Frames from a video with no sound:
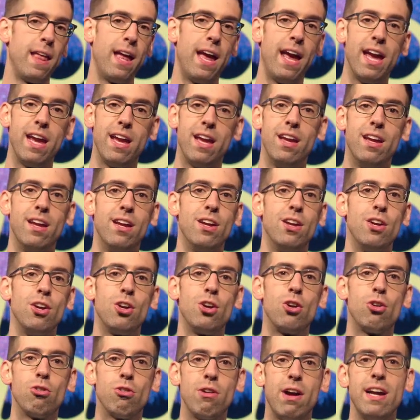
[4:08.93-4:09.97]
hey,
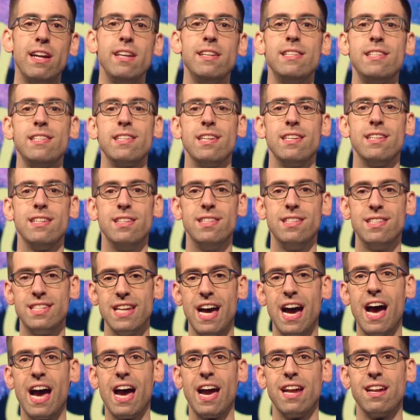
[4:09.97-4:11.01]
Christ
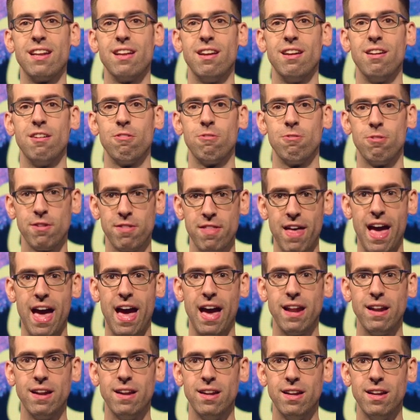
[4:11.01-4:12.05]
died for that.